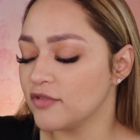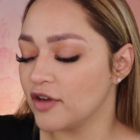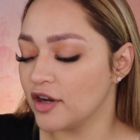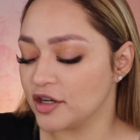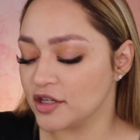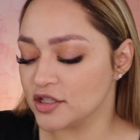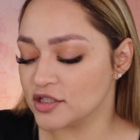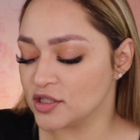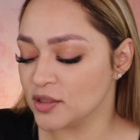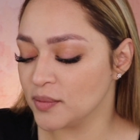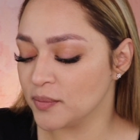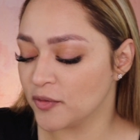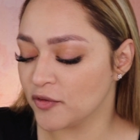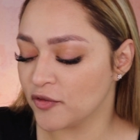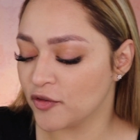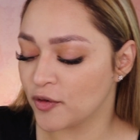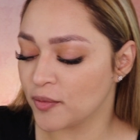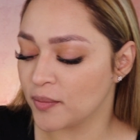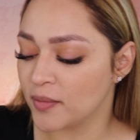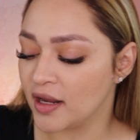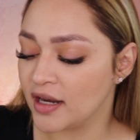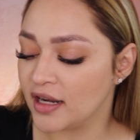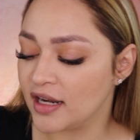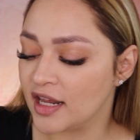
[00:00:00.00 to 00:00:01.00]
very simple
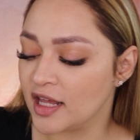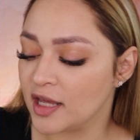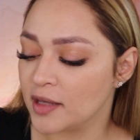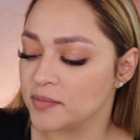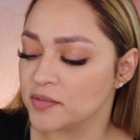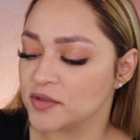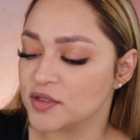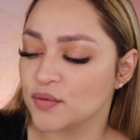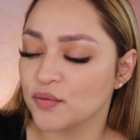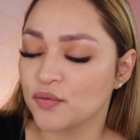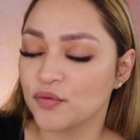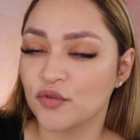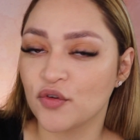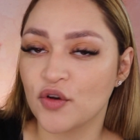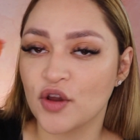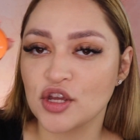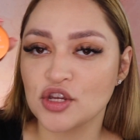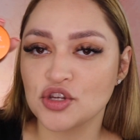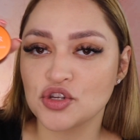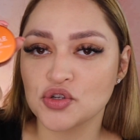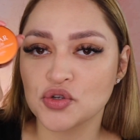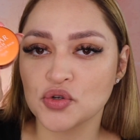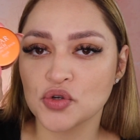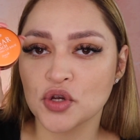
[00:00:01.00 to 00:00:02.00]
for my lips,
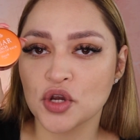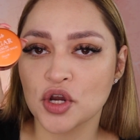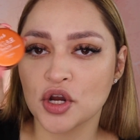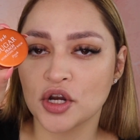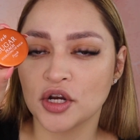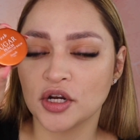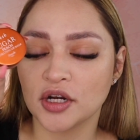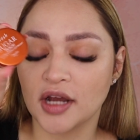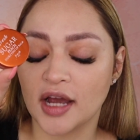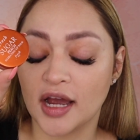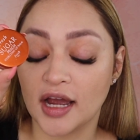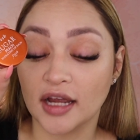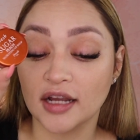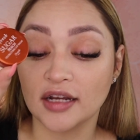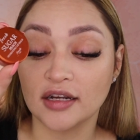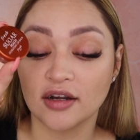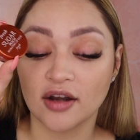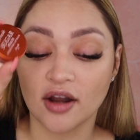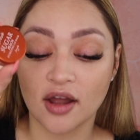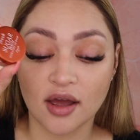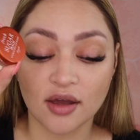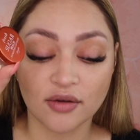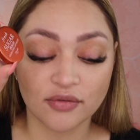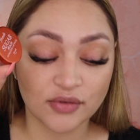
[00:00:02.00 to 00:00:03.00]
Fresh Sugar. I
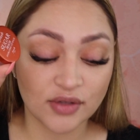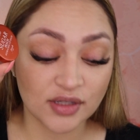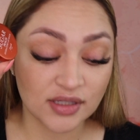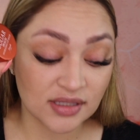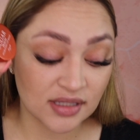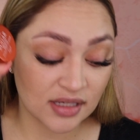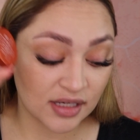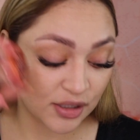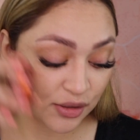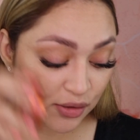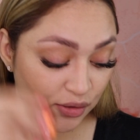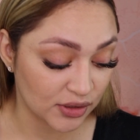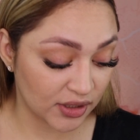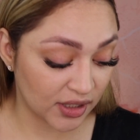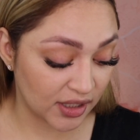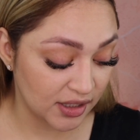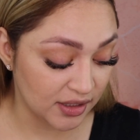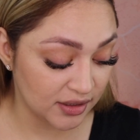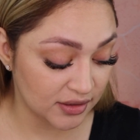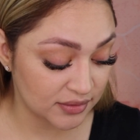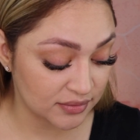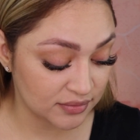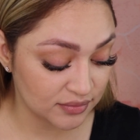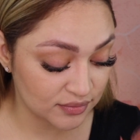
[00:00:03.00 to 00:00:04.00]
love this little
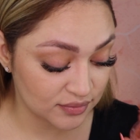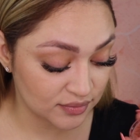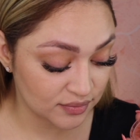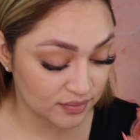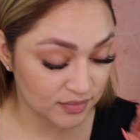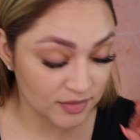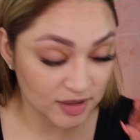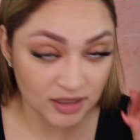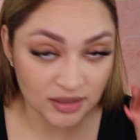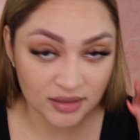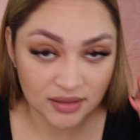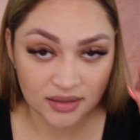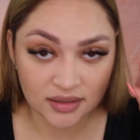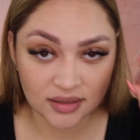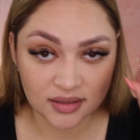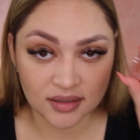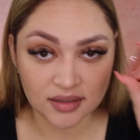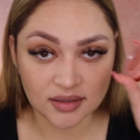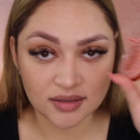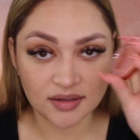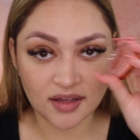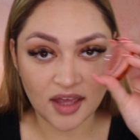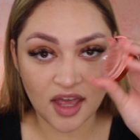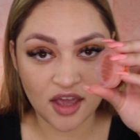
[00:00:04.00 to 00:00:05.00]
thing.
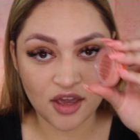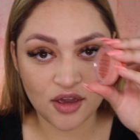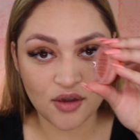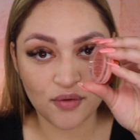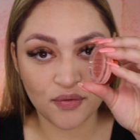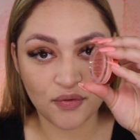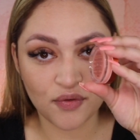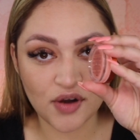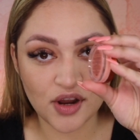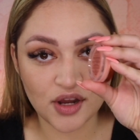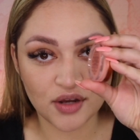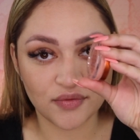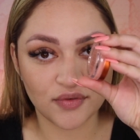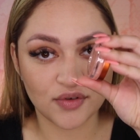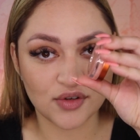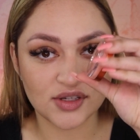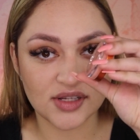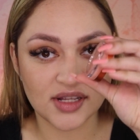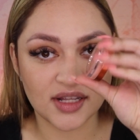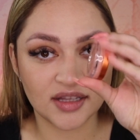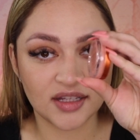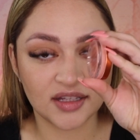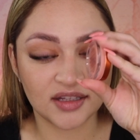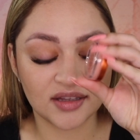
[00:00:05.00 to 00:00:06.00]
Thank you, Fresh, for
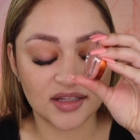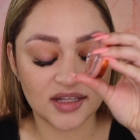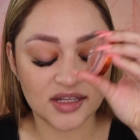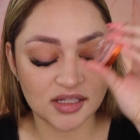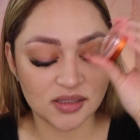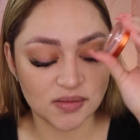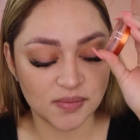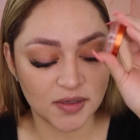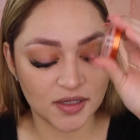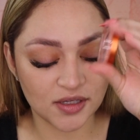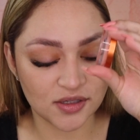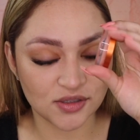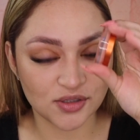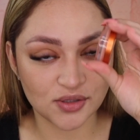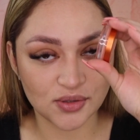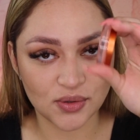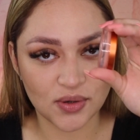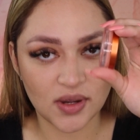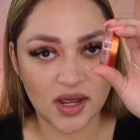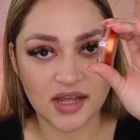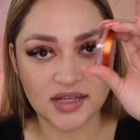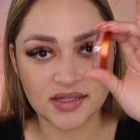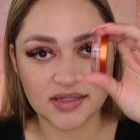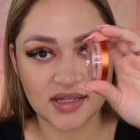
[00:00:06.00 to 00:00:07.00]
sending this, because you
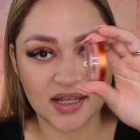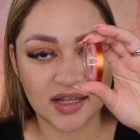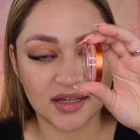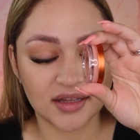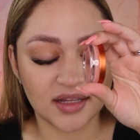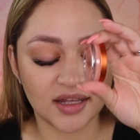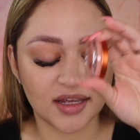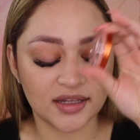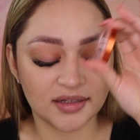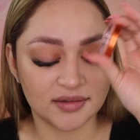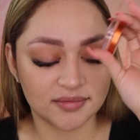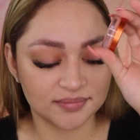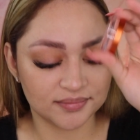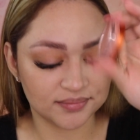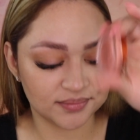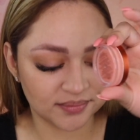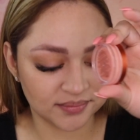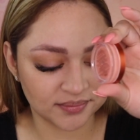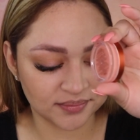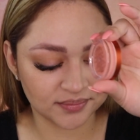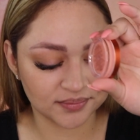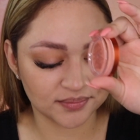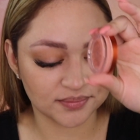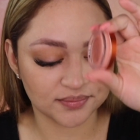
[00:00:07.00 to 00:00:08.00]
guys send it.
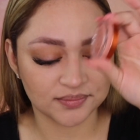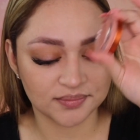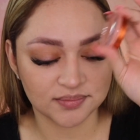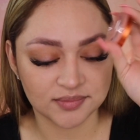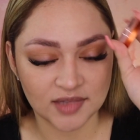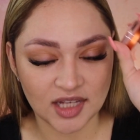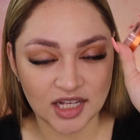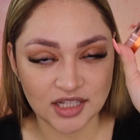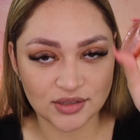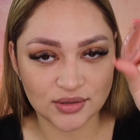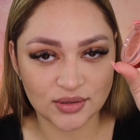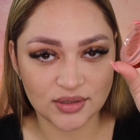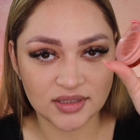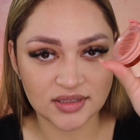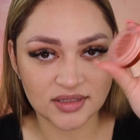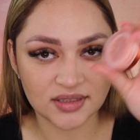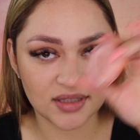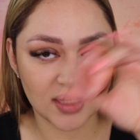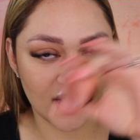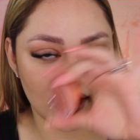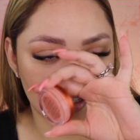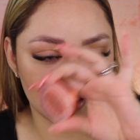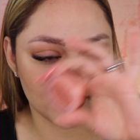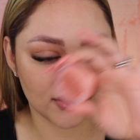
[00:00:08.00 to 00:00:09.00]
As soon
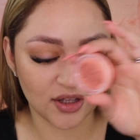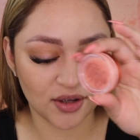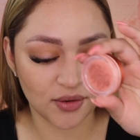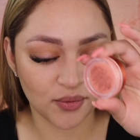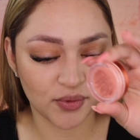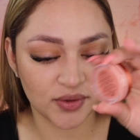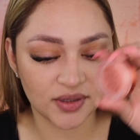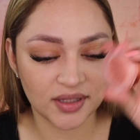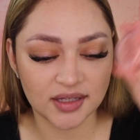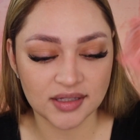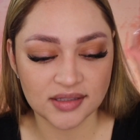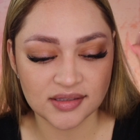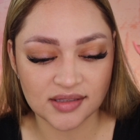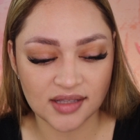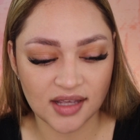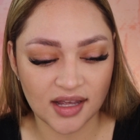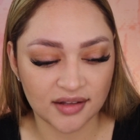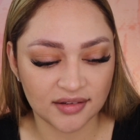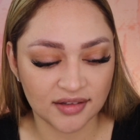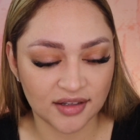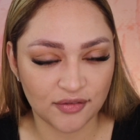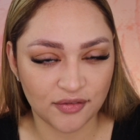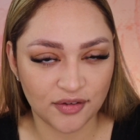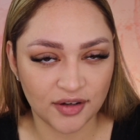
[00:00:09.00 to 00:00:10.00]
as I'm done with this,
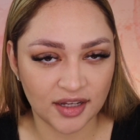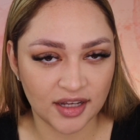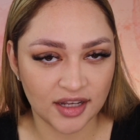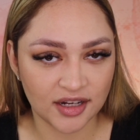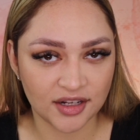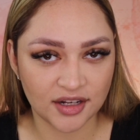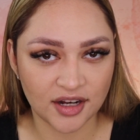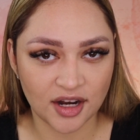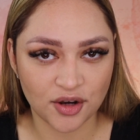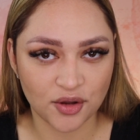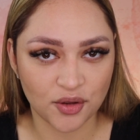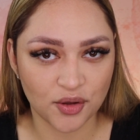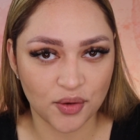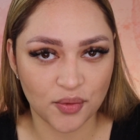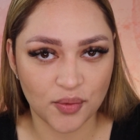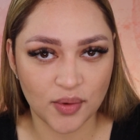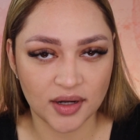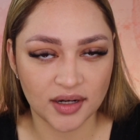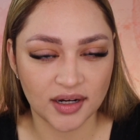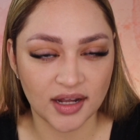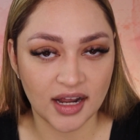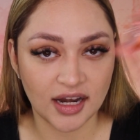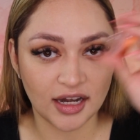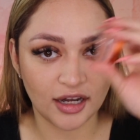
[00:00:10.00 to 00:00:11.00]
I'm definitely getting another
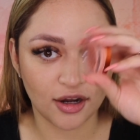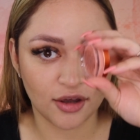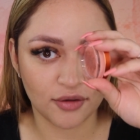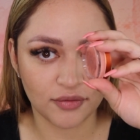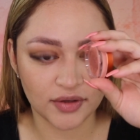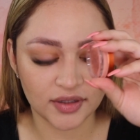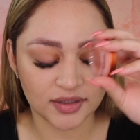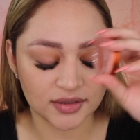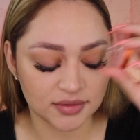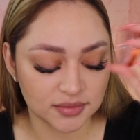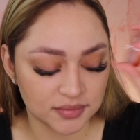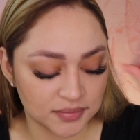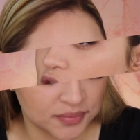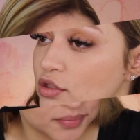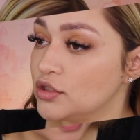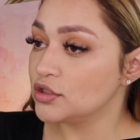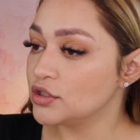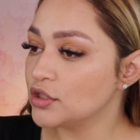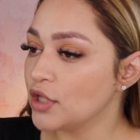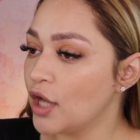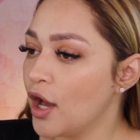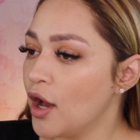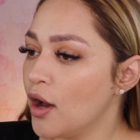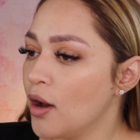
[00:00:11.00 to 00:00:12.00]
one. I love it.
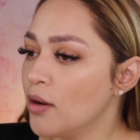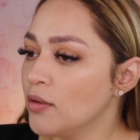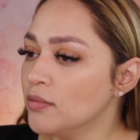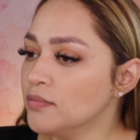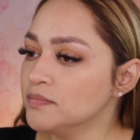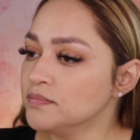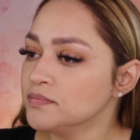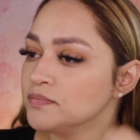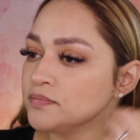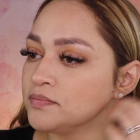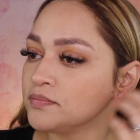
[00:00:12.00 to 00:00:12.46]
So